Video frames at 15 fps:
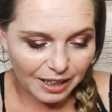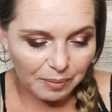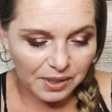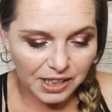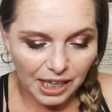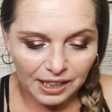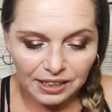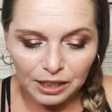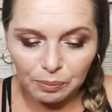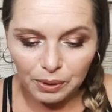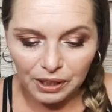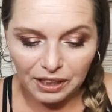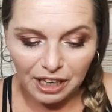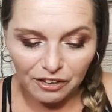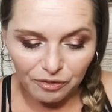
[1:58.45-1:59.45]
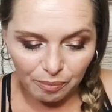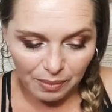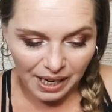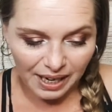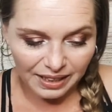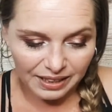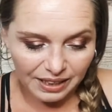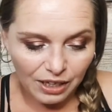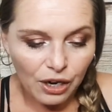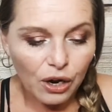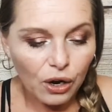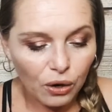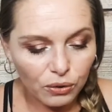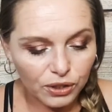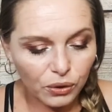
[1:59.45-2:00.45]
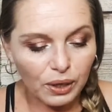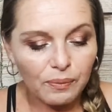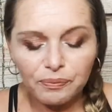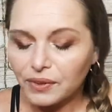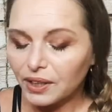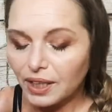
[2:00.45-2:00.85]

I'm sending the peel-off mask. Oh, sorry.